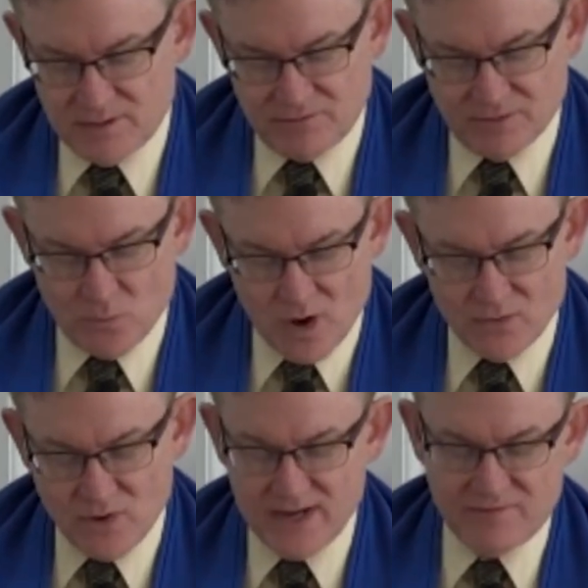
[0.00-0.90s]
from
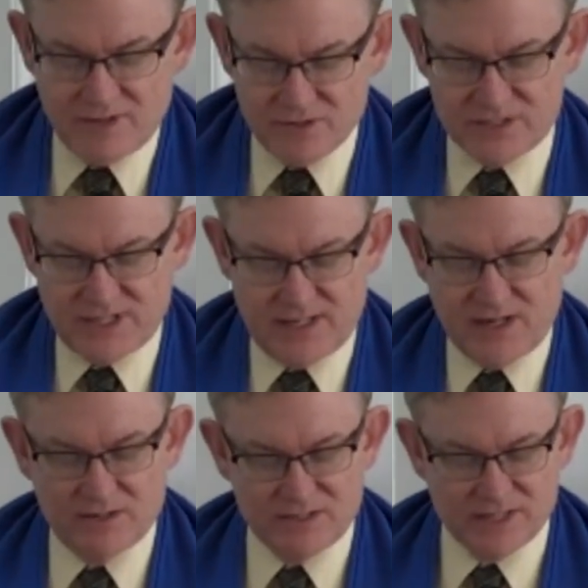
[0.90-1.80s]
one way of
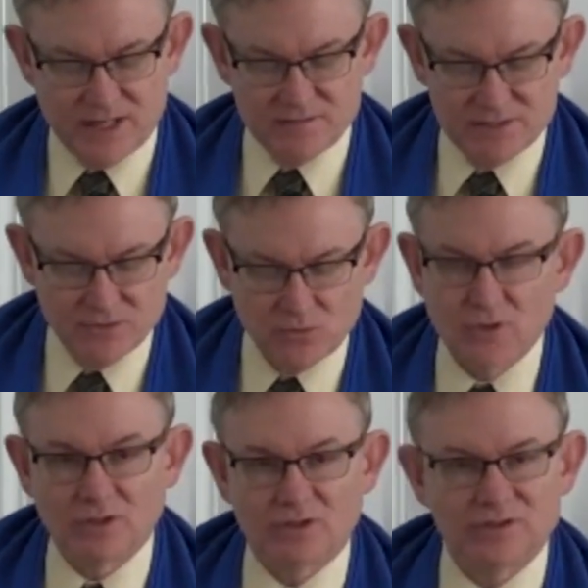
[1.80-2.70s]
understanding ourselves and the
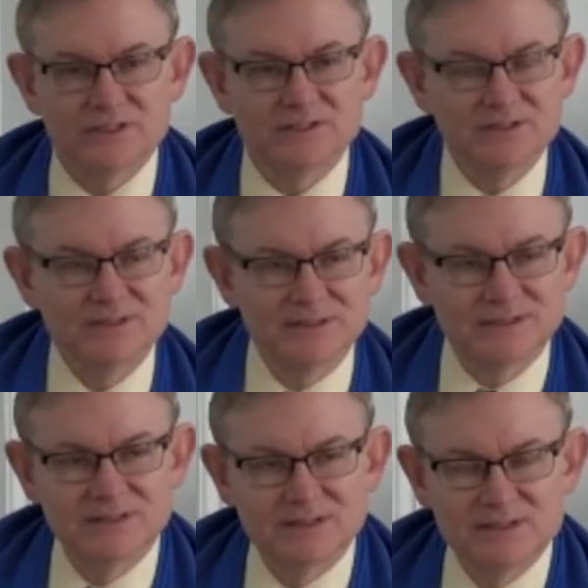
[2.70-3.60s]
world
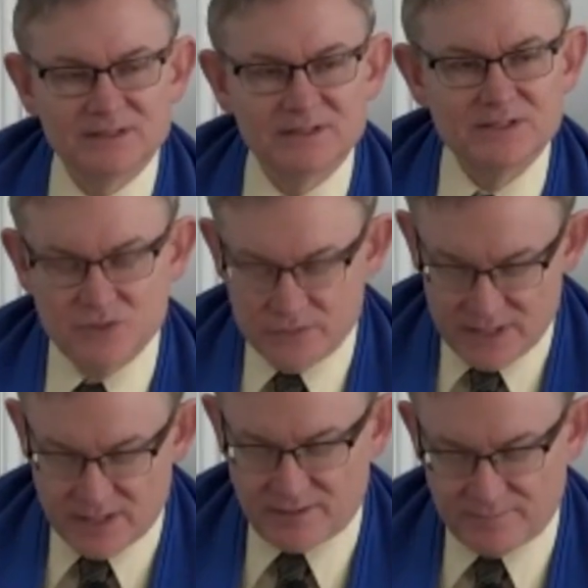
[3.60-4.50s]
to
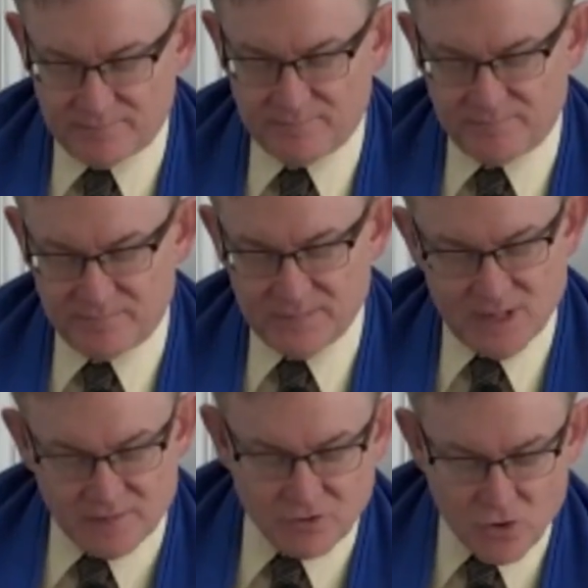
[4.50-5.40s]
another.
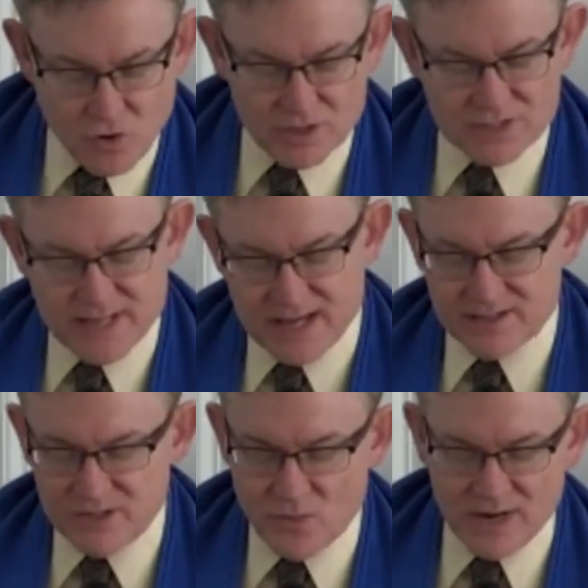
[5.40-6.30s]
Of course, that
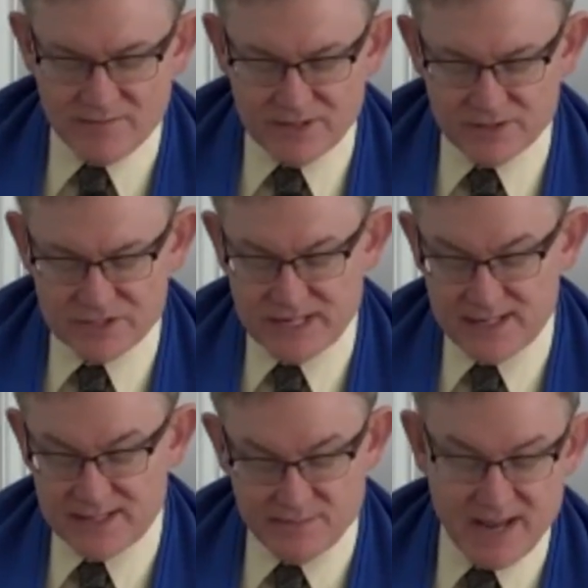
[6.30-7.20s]
new way of
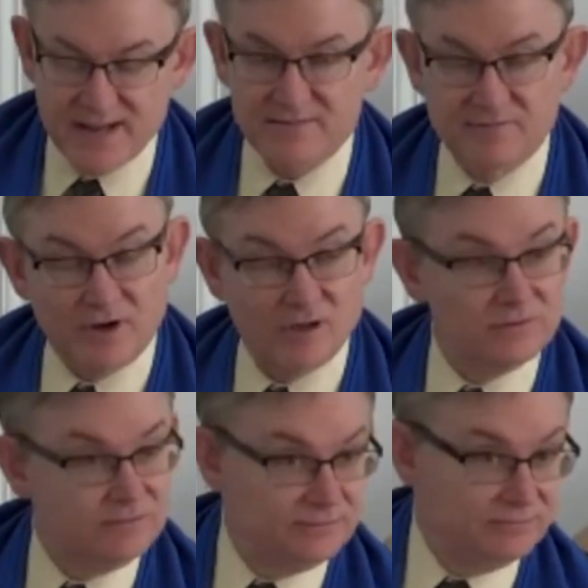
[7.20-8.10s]
understanding may
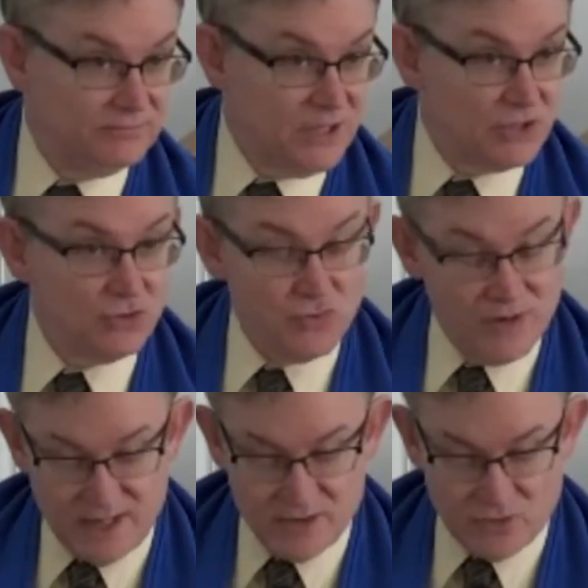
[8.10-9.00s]
involve a
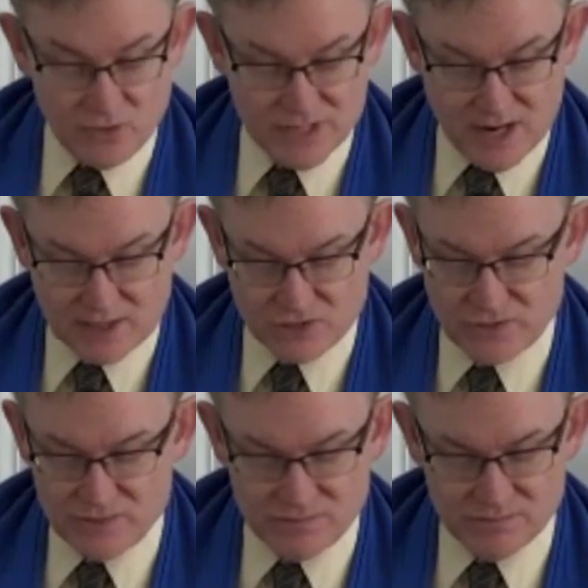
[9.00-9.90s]
creed or
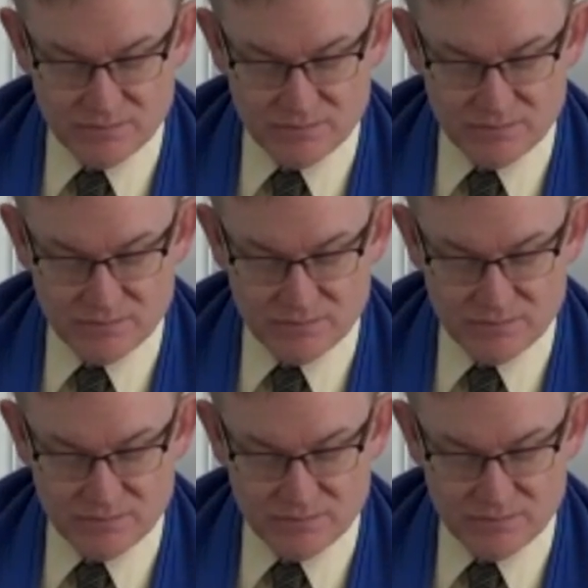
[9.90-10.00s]
doctrine.